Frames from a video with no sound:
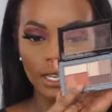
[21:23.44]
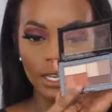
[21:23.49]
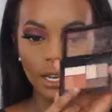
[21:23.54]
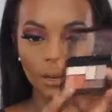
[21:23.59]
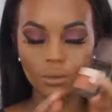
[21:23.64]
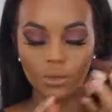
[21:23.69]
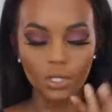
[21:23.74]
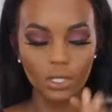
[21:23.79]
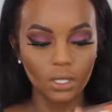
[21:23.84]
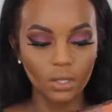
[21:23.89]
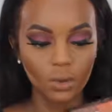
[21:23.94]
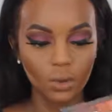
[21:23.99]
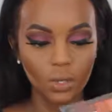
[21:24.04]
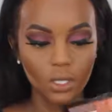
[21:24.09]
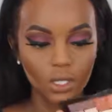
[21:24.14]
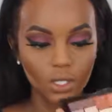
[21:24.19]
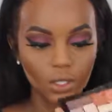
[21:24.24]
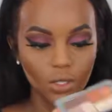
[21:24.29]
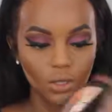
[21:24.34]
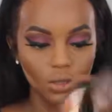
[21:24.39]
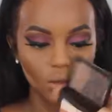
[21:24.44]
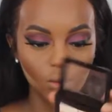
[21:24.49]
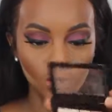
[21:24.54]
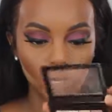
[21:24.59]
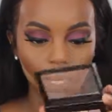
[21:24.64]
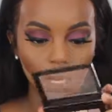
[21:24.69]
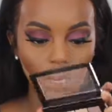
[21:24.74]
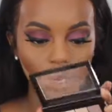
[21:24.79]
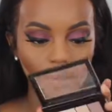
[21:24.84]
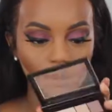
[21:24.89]
and I'm just going
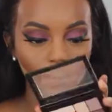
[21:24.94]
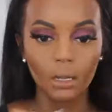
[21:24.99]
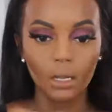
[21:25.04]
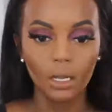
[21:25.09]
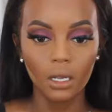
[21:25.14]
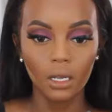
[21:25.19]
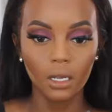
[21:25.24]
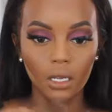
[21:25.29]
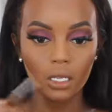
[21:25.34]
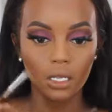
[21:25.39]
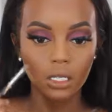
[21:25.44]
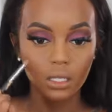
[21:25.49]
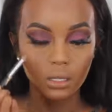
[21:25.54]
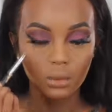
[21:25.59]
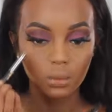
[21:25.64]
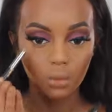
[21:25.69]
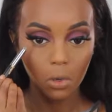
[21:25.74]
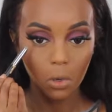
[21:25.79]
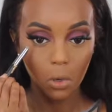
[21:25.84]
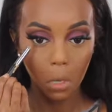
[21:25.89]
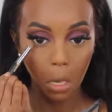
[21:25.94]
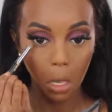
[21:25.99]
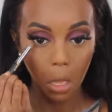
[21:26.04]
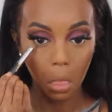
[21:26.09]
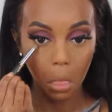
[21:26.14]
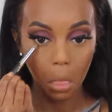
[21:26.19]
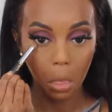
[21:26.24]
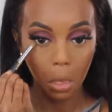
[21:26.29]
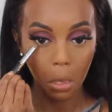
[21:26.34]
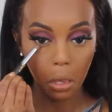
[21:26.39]
to smoke
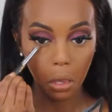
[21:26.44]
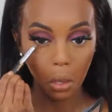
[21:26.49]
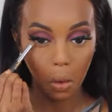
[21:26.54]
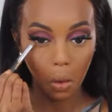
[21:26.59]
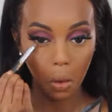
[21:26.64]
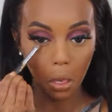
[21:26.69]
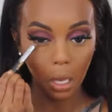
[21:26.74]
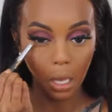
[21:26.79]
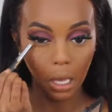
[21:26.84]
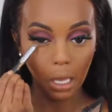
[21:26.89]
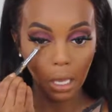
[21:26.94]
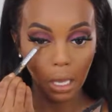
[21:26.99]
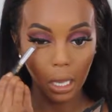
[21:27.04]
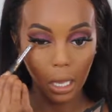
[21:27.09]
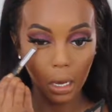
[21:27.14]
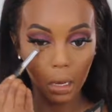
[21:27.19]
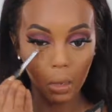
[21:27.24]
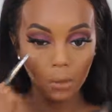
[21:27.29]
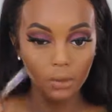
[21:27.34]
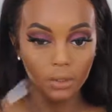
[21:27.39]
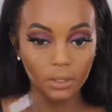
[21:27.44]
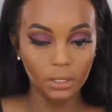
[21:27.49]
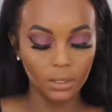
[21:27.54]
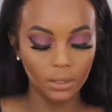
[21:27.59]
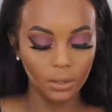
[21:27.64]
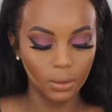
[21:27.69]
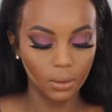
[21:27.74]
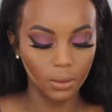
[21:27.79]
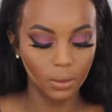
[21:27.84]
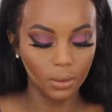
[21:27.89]
this all out.
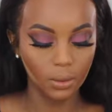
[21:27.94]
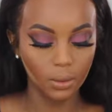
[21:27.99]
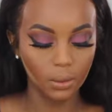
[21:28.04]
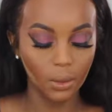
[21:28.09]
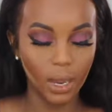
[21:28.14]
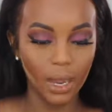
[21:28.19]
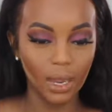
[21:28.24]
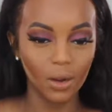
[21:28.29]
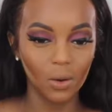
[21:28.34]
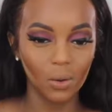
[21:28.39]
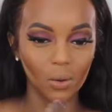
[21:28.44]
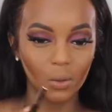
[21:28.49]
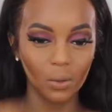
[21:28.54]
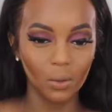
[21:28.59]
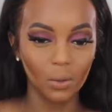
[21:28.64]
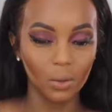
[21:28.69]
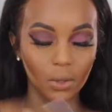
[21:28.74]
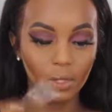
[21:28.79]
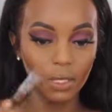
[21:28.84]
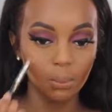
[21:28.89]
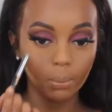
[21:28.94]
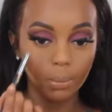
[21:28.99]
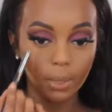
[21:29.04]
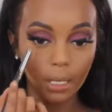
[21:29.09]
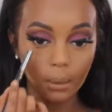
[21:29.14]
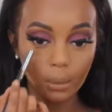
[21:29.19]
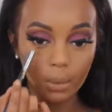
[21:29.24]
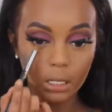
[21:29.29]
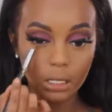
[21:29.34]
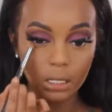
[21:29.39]
Wow, the
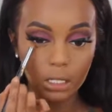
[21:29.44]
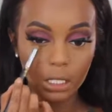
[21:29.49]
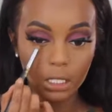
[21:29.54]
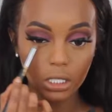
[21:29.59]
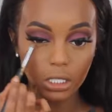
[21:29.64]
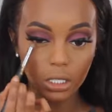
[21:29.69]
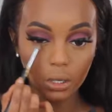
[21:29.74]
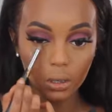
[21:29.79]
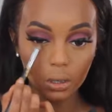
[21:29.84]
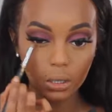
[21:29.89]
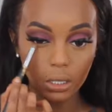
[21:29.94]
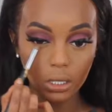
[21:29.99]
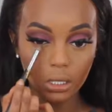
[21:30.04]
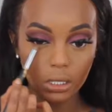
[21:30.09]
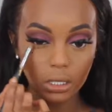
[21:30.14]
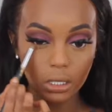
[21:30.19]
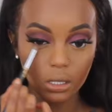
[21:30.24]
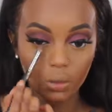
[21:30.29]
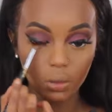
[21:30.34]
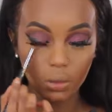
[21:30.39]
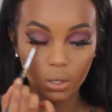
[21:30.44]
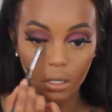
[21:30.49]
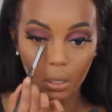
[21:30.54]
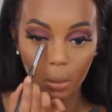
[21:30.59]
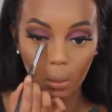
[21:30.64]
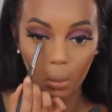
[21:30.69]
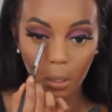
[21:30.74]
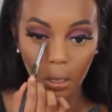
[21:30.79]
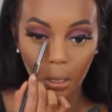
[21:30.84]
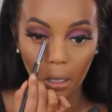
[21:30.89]
pigmentation on this is
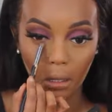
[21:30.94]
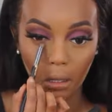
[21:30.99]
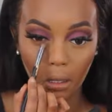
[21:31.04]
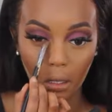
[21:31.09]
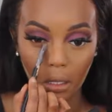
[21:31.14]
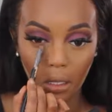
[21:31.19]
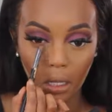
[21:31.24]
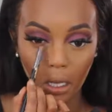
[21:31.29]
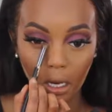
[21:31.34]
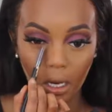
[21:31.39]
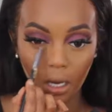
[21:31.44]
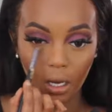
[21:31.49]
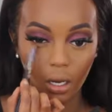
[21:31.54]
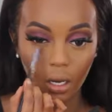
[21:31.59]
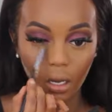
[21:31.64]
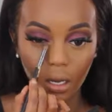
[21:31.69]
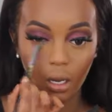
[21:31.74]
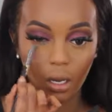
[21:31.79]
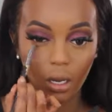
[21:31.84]
really insane.